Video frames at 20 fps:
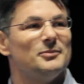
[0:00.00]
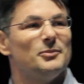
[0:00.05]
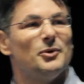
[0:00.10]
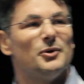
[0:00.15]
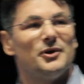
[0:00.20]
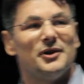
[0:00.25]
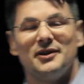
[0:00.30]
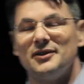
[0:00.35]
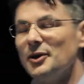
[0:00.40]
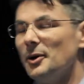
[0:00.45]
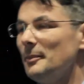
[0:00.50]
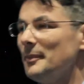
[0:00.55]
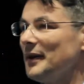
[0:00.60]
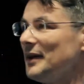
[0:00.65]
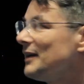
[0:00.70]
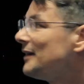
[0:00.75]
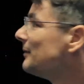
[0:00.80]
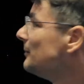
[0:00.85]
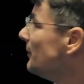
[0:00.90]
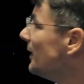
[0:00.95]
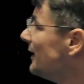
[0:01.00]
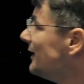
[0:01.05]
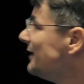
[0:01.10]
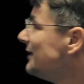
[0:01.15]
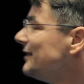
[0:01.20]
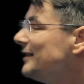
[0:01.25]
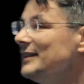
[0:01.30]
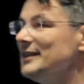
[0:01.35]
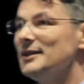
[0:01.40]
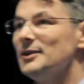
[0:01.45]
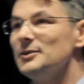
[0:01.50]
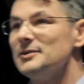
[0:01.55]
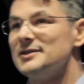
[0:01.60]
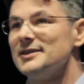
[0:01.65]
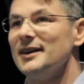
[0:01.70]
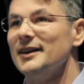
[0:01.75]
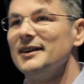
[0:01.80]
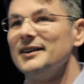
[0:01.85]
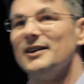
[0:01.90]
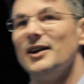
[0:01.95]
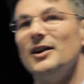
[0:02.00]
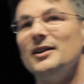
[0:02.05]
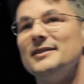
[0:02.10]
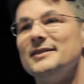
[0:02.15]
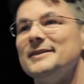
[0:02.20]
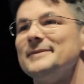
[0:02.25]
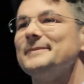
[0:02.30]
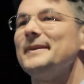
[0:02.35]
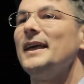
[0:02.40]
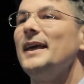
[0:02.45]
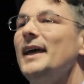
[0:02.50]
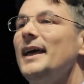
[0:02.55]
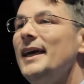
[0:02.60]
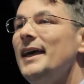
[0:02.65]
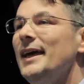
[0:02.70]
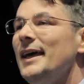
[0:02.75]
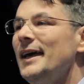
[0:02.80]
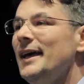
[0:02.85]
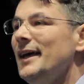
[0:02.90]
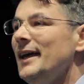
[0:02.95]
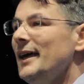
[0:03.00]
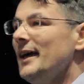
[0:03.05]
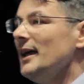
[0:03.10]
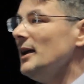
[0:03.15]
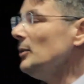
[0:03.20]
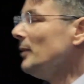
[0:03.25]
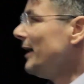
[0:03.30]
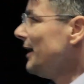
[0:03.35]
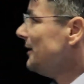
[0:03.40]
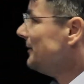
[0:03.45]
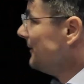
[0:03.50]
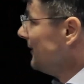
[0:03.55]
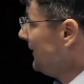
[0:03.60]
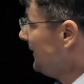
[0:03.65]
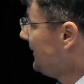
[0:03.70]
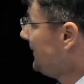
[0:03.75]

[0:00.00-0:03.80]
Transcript: boring topic, but it looks like not. Anyway,